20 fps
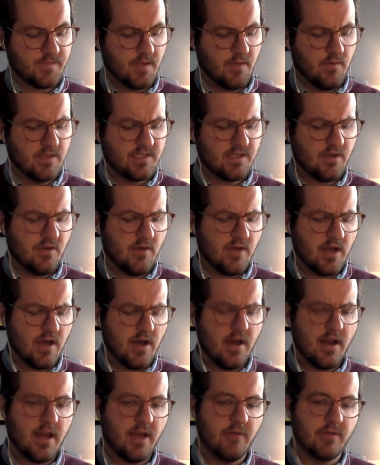What's going
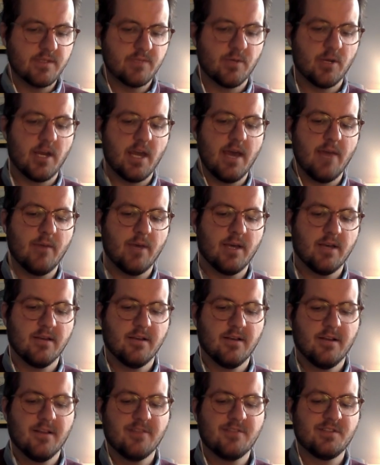on? I whisper to Emma.
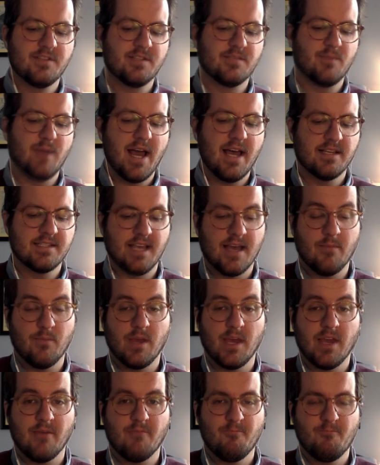She smiles at
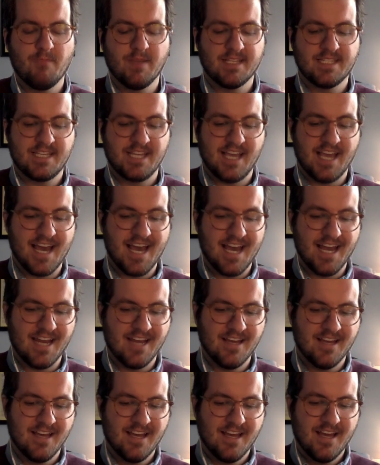me, misty eyed.
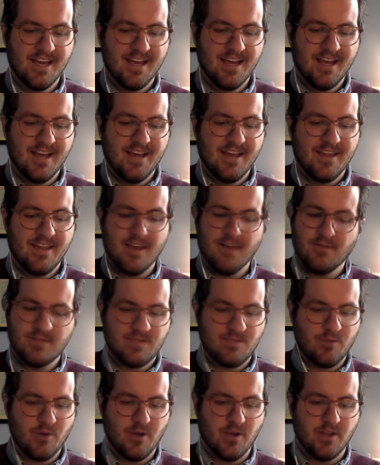That would
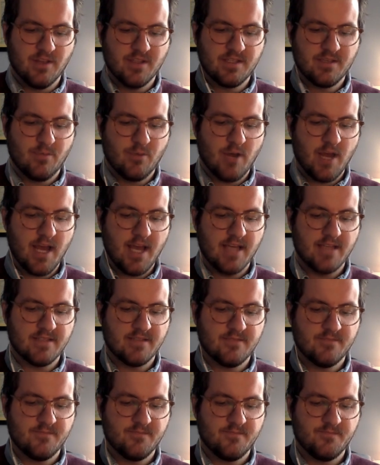spoil the
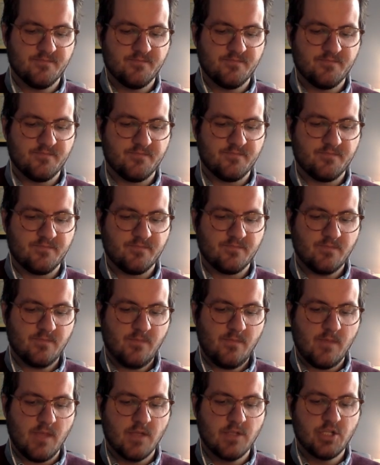surprise.
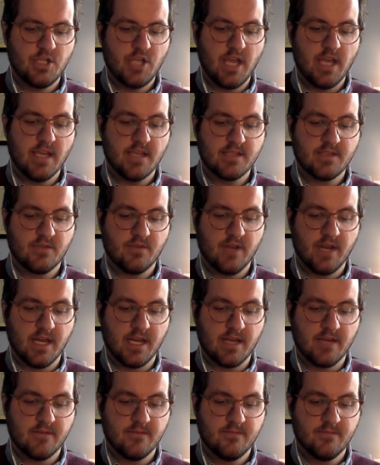Jake is
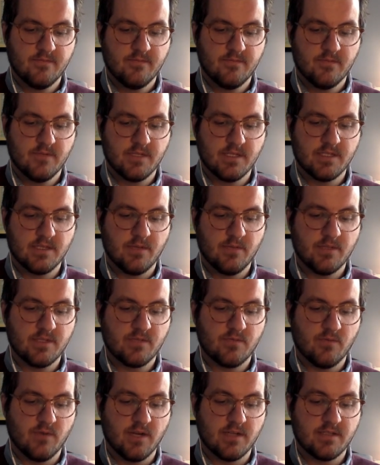grinning, which is
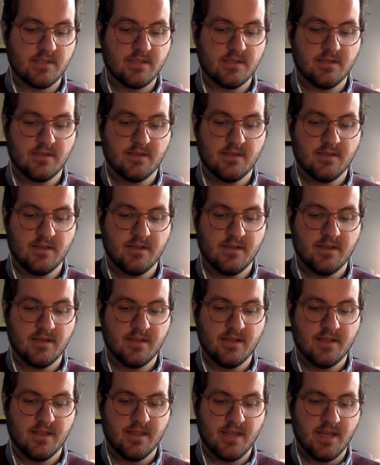almost worse
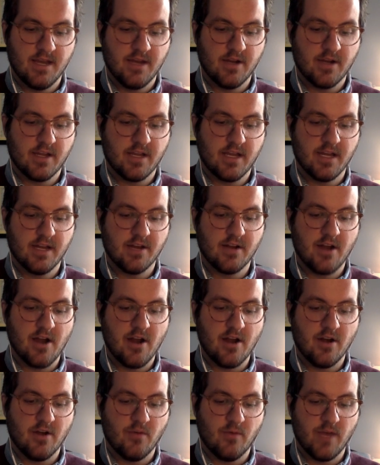than her
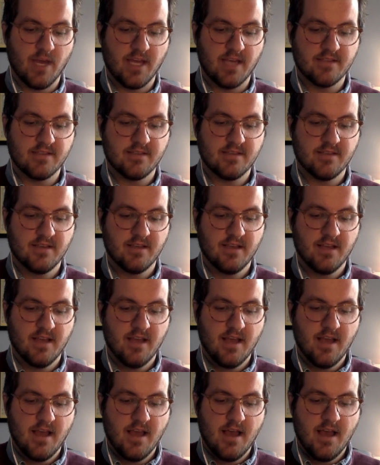kindergartner ways.
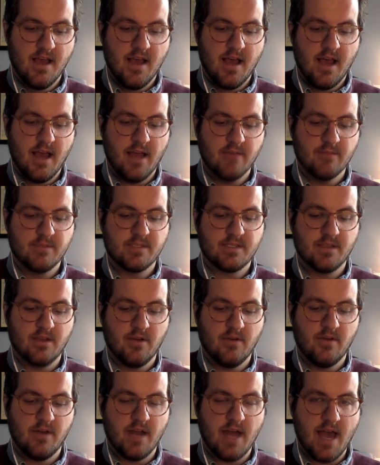I am
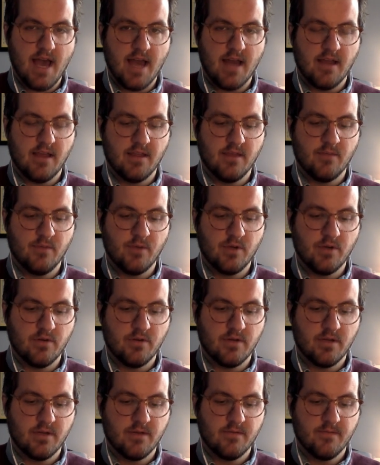so not in the
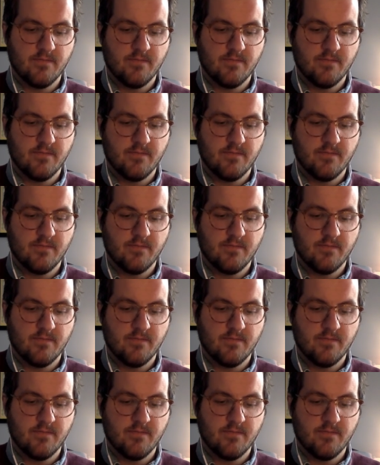mood.